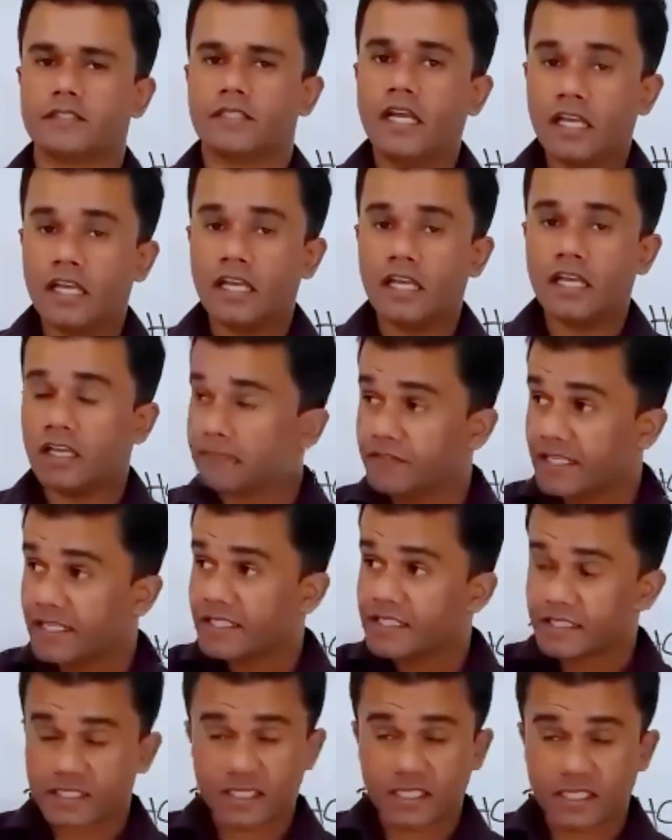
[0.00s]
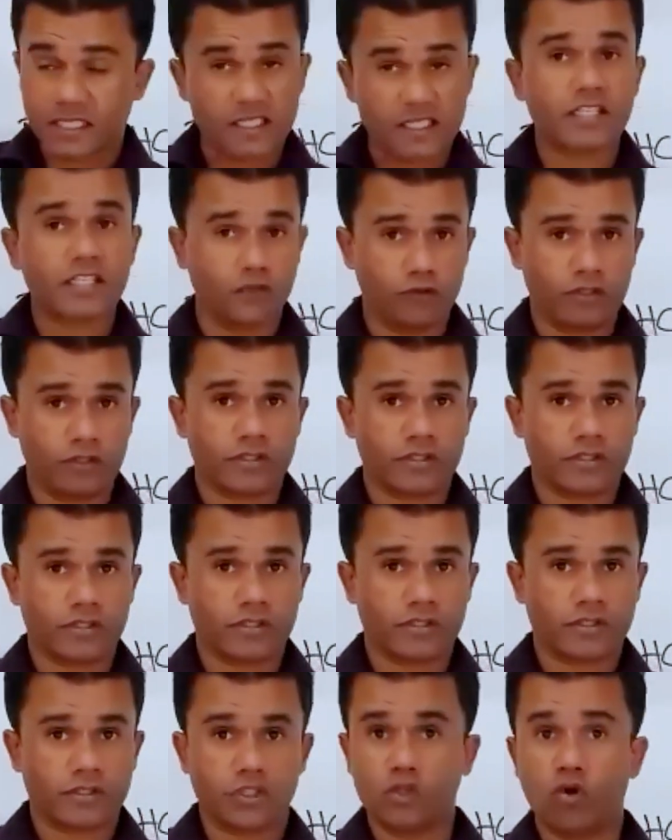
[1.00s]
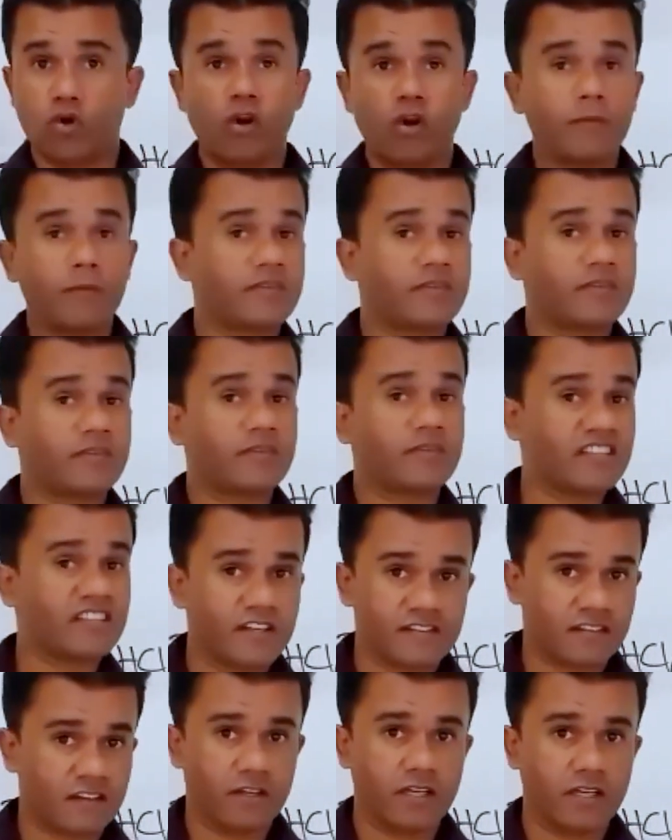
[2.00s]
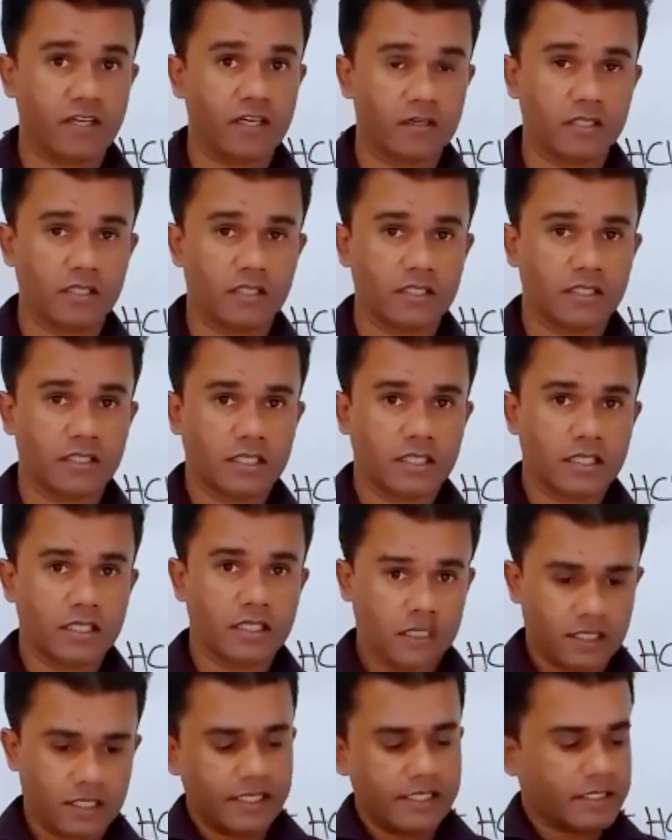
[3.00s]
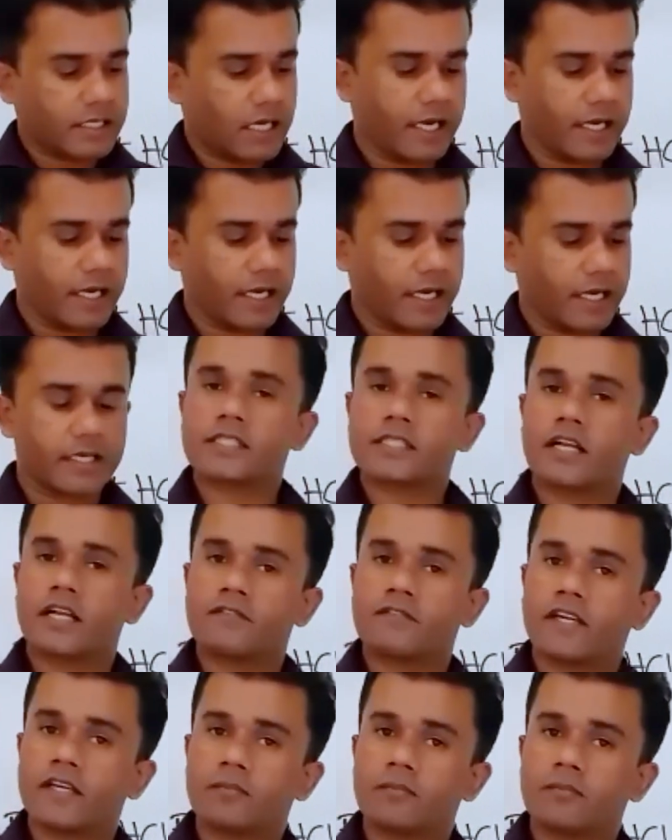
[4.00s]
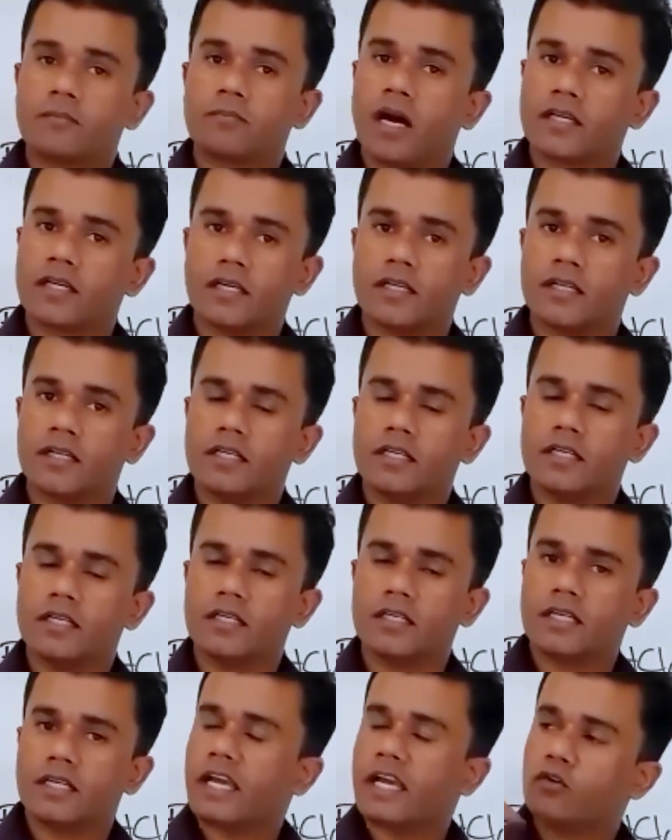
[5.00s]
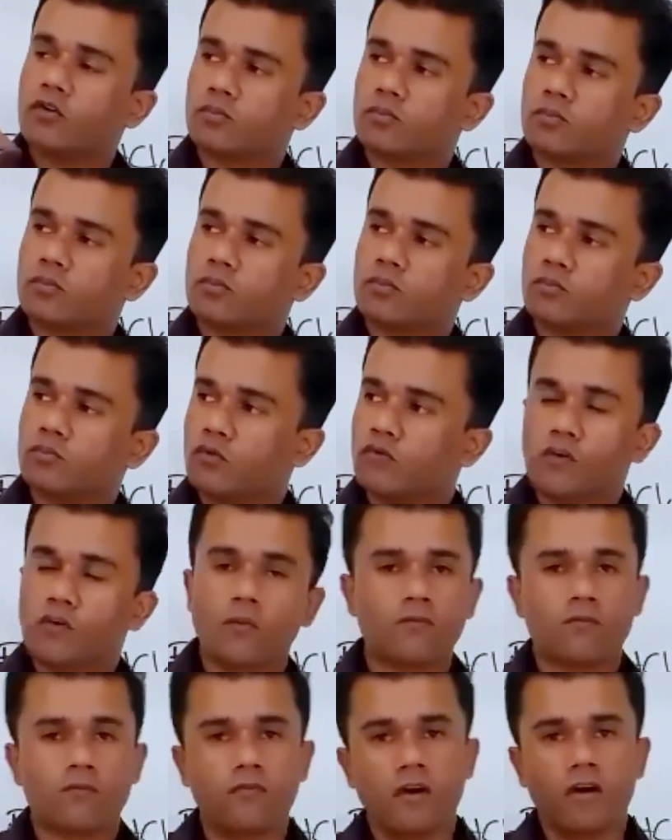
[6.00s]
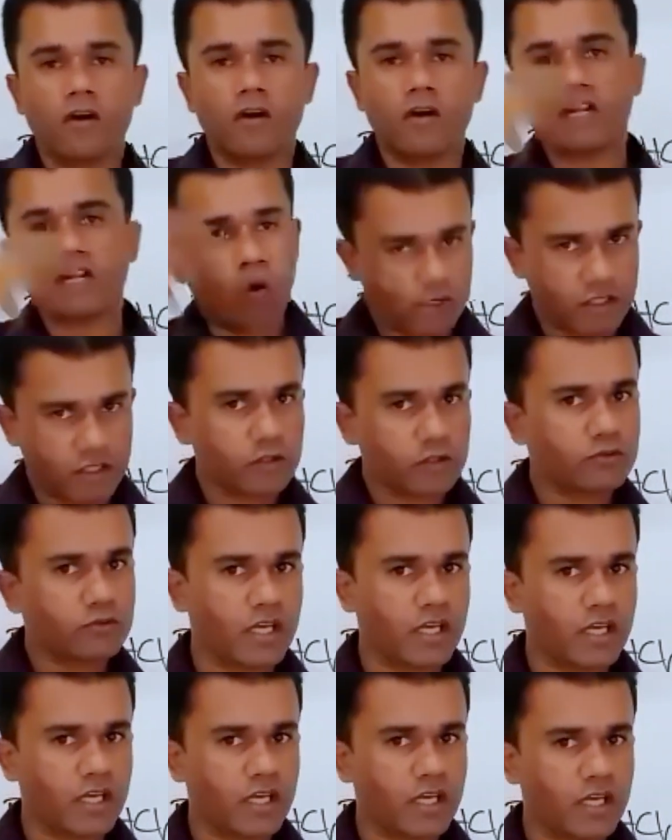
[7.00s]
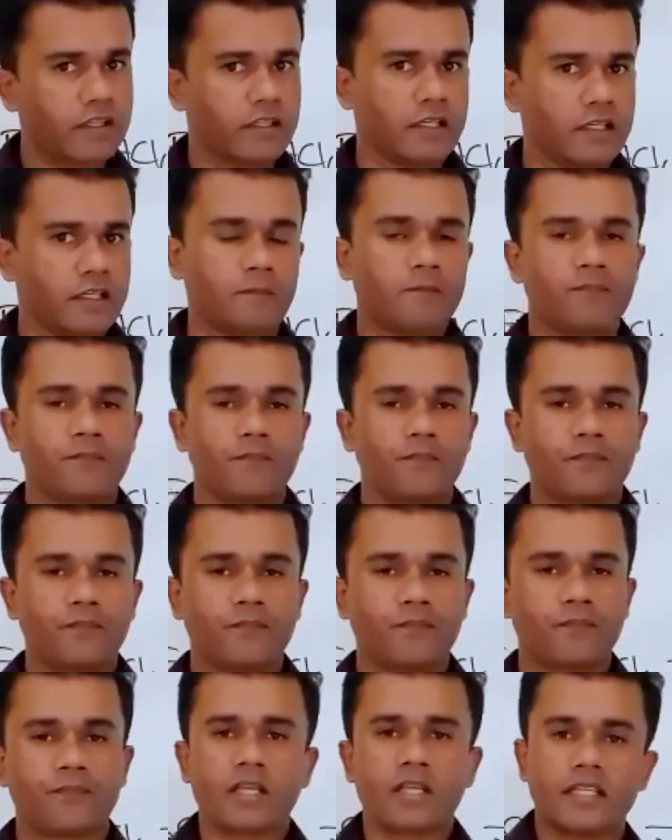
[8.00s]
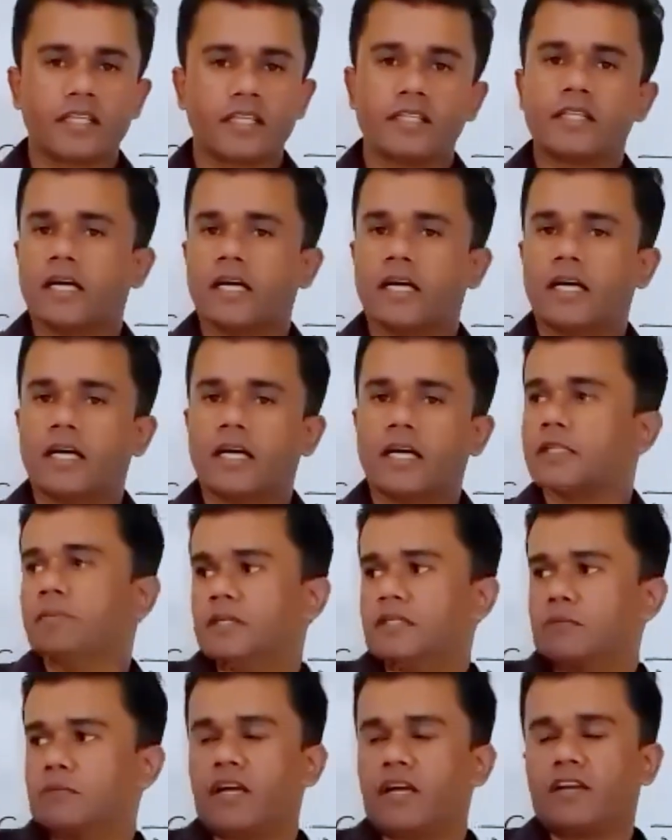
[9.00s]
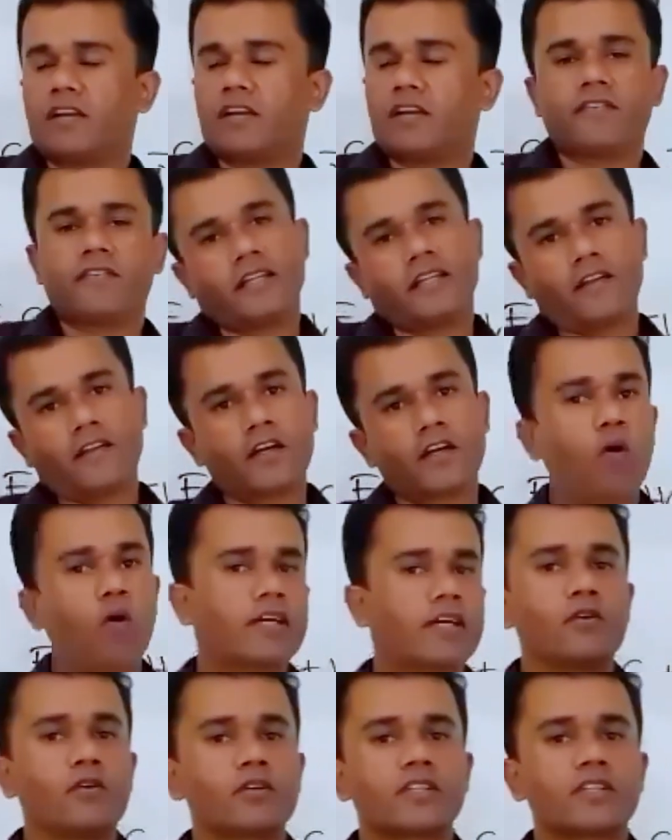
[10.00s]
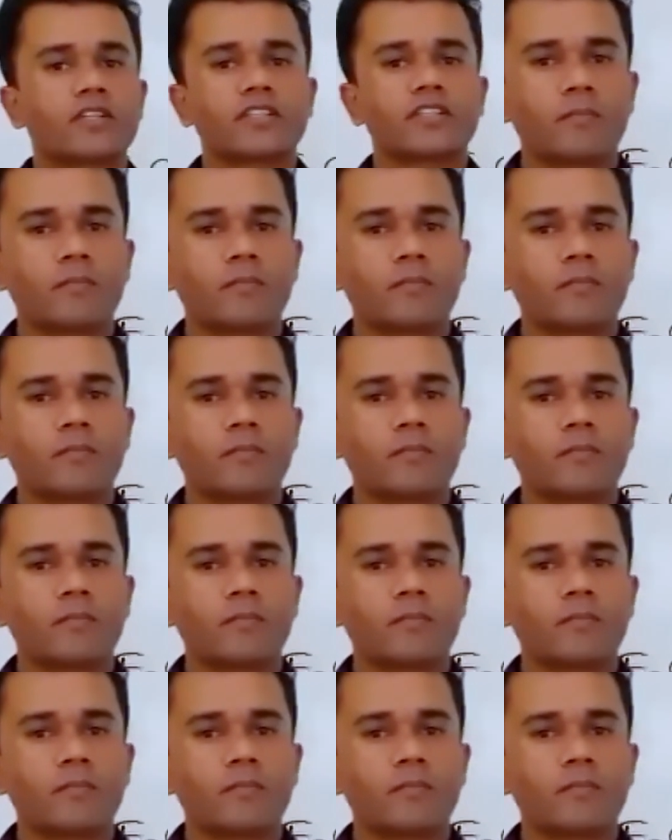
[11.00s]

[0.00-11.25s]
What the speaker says: If that is continuous, no empty space available, this hydrogen sulfide particle cannot move from one corner to the other. Then the other person, my friend in the other corner, cannot